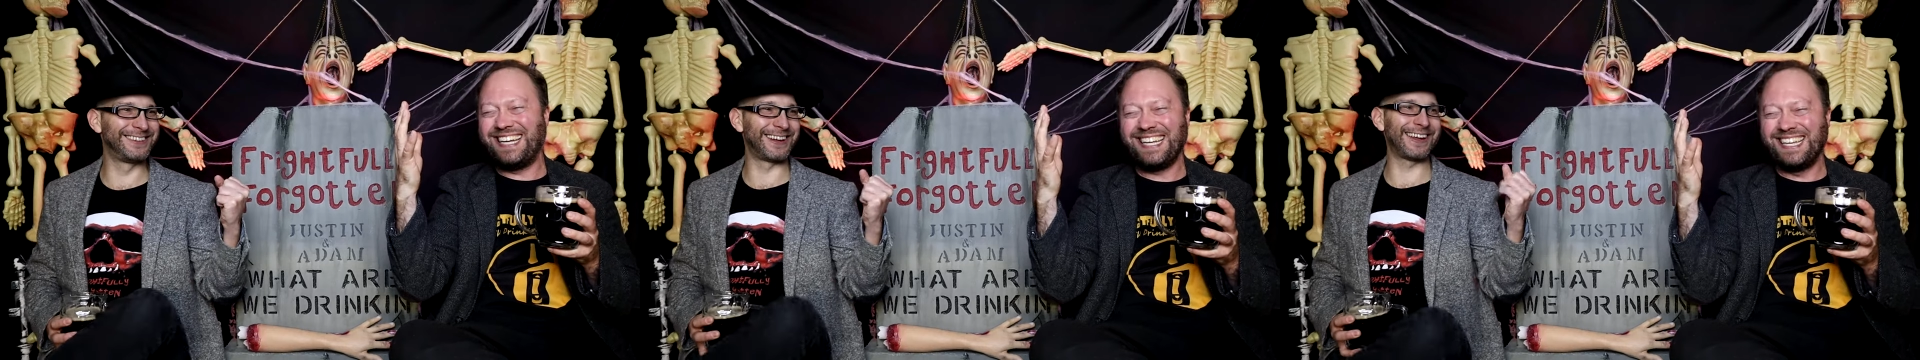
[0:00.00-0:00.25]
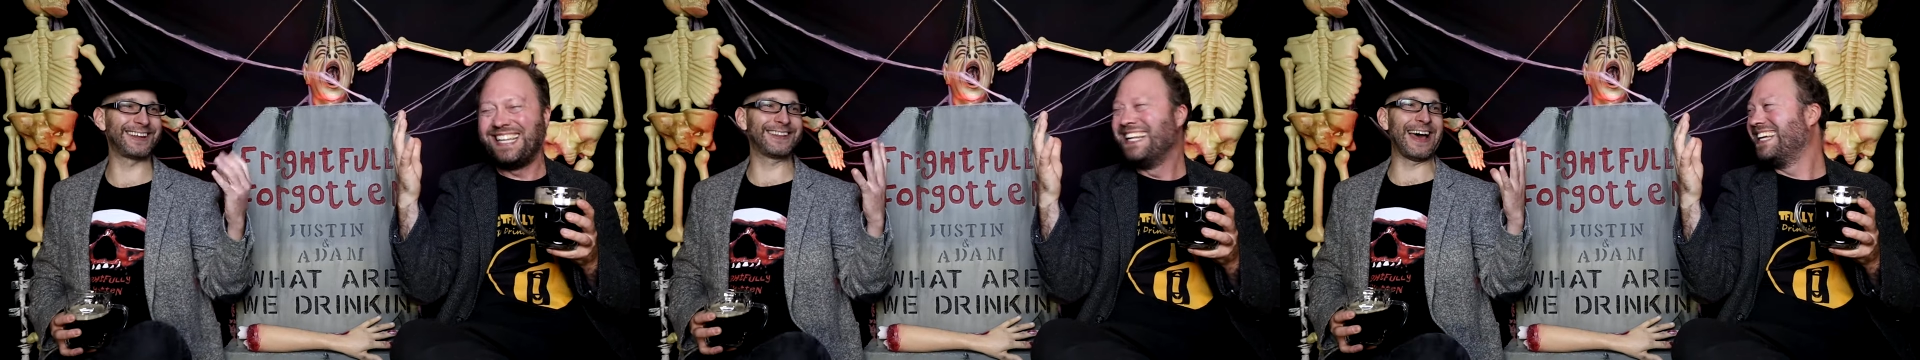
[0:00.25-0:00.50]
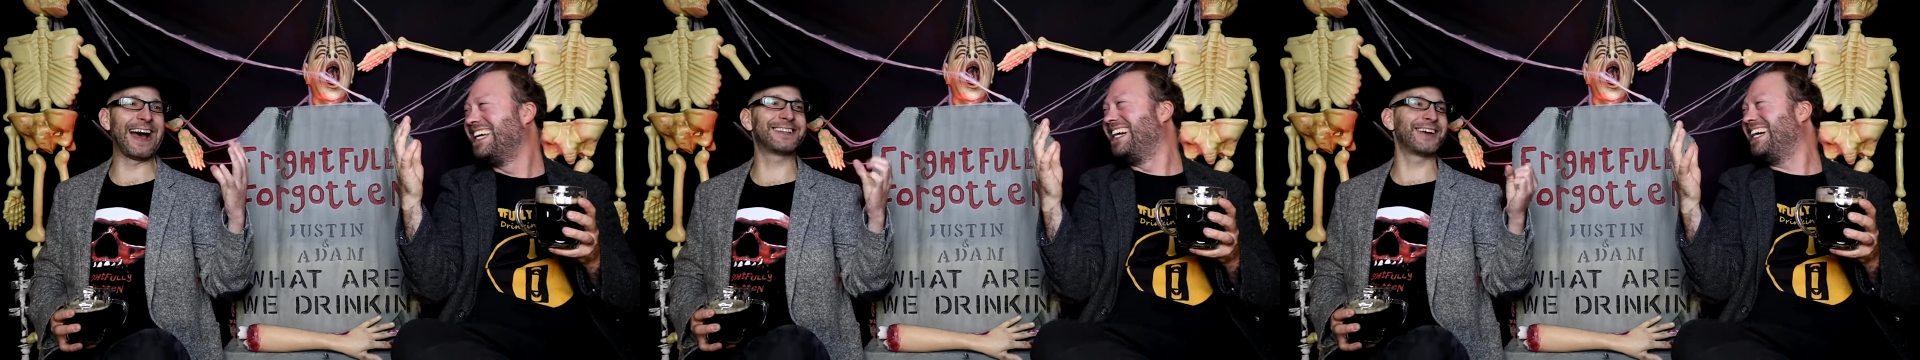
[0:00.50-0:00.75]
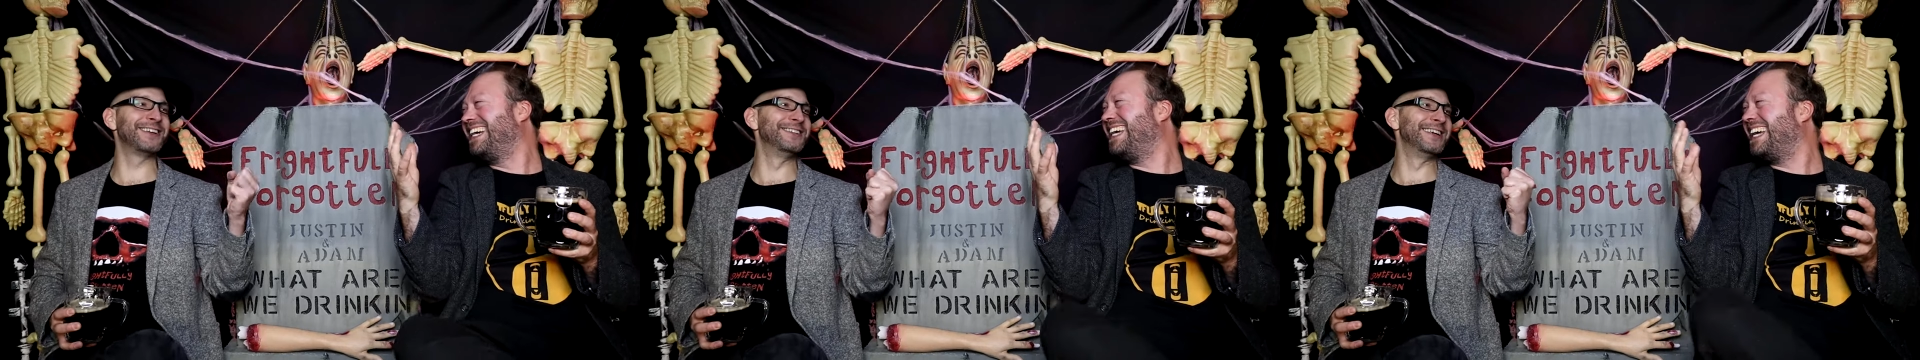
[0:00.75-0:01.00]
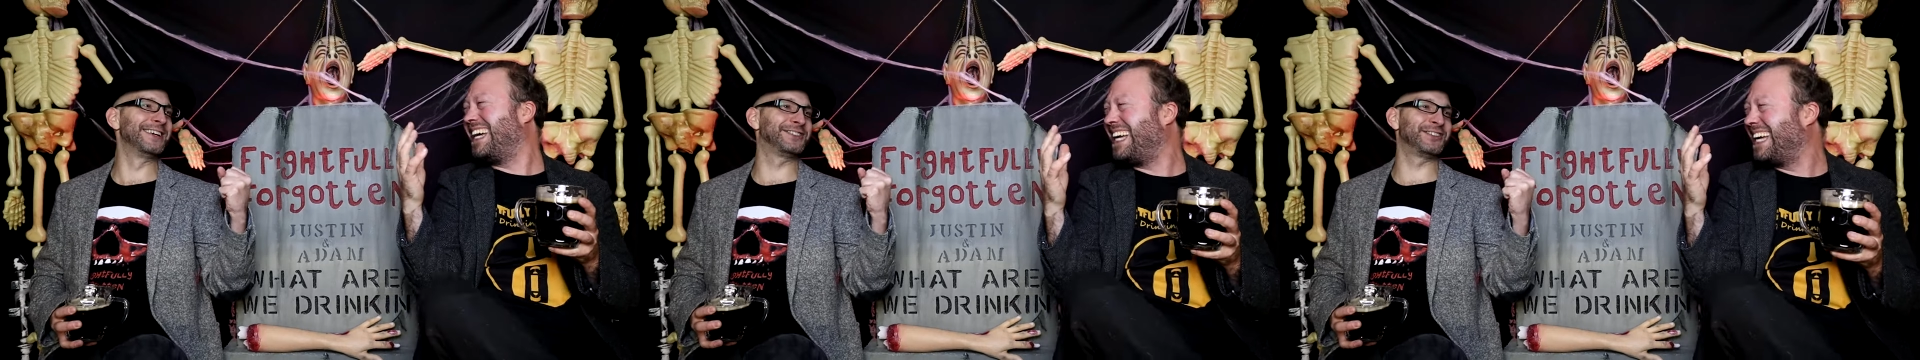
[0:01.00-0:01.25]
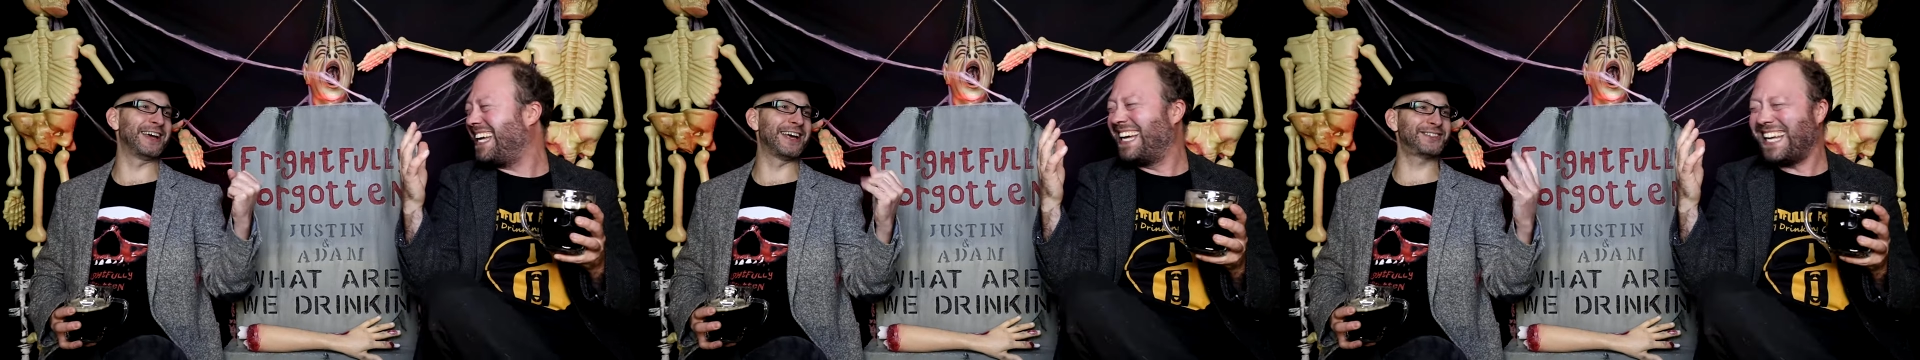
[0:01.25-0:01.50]
Speaker 1: like that doesn't
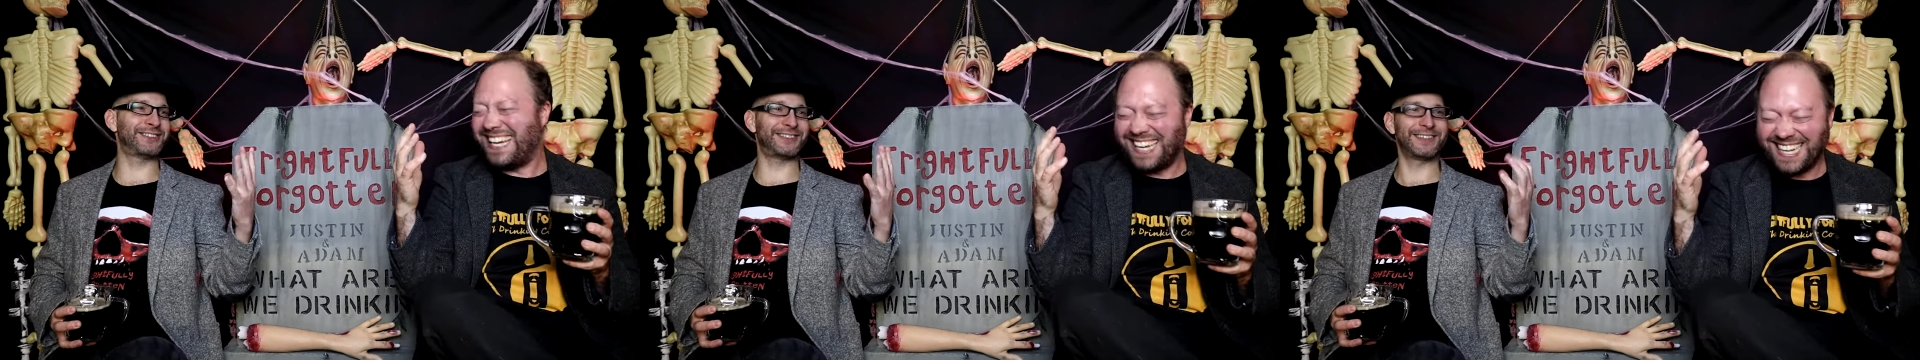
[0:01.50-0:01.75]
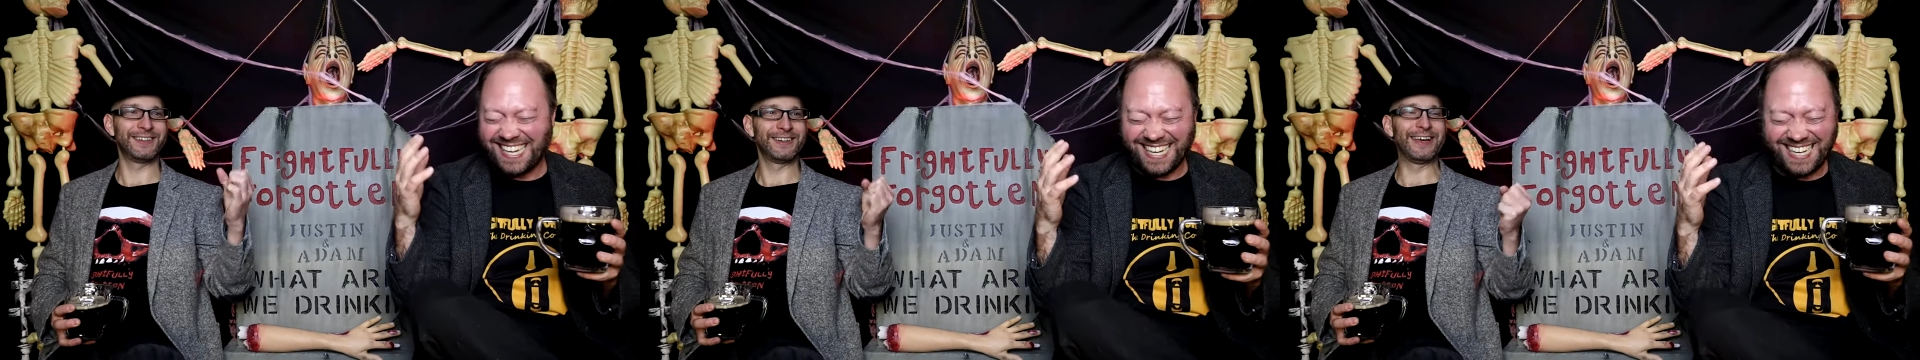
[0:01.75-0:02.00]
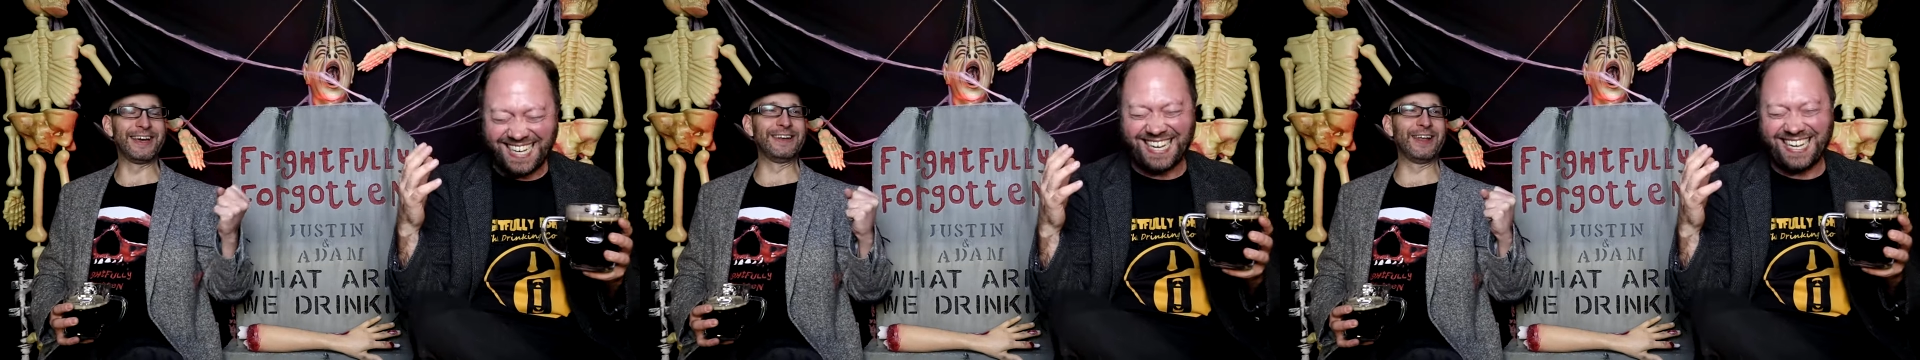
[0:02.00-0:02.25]
exist in